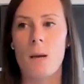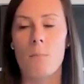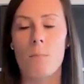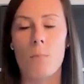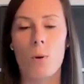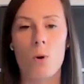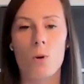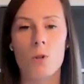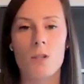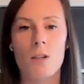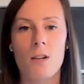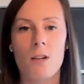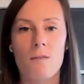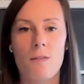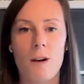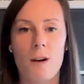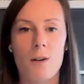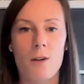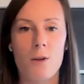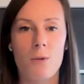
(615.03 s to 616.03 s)
important
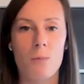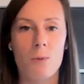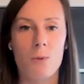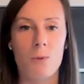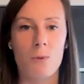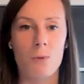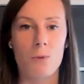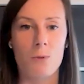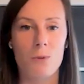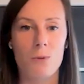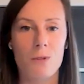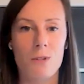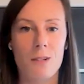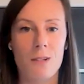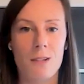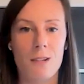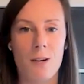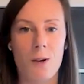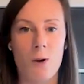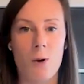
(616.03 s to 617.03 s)
and valuable
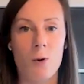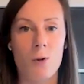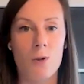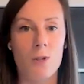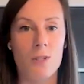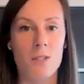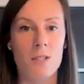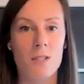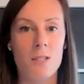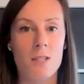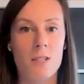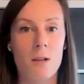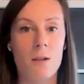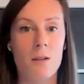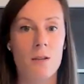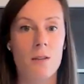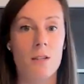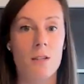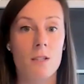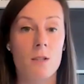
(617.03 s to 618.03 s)
audience
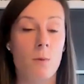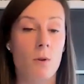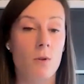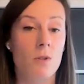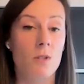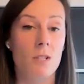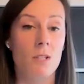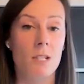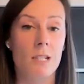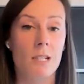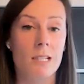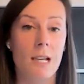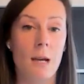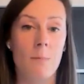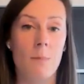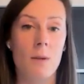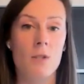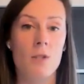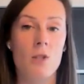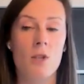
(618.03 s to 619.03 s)
that sponsors can
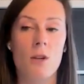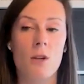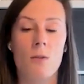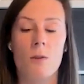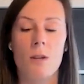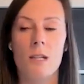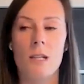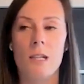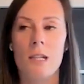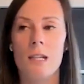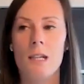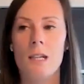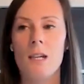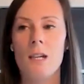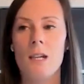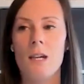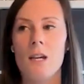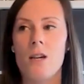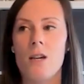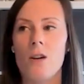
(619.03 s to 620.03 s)
tap into. And,
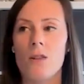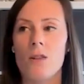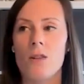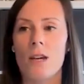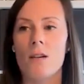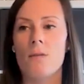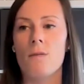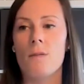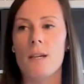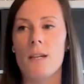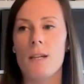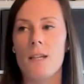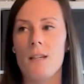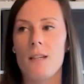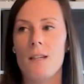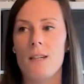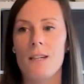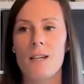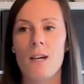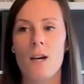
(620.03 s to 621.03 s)

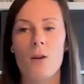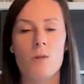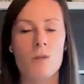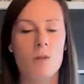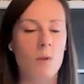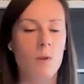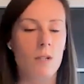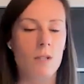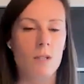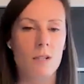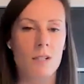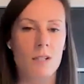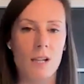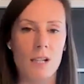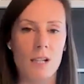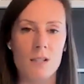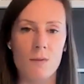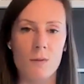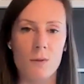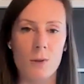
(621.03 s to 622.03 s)
thankfully, I was quite
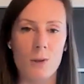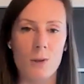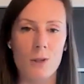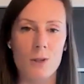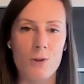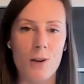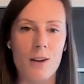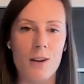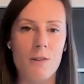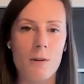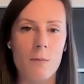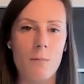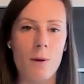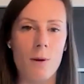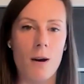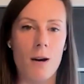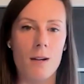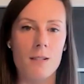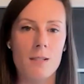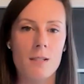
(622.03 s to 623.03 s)
successful at the driving
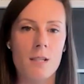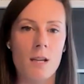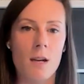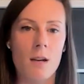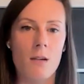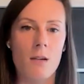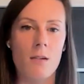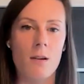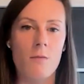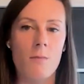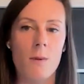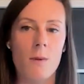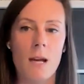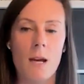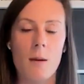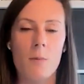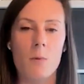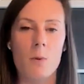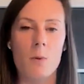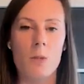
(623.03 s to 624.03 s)
part. So I've been
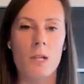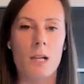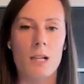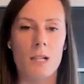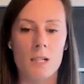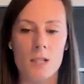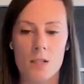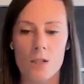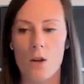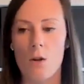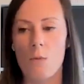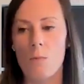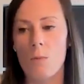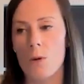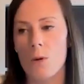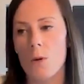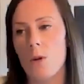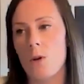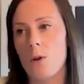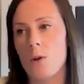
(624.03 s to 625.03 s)
able to kind of
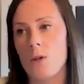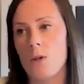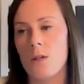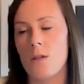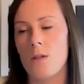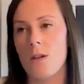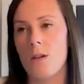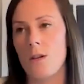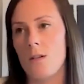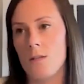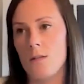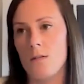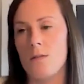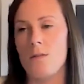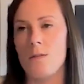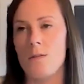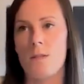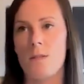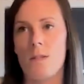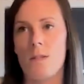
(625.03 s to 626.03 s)
snowball on and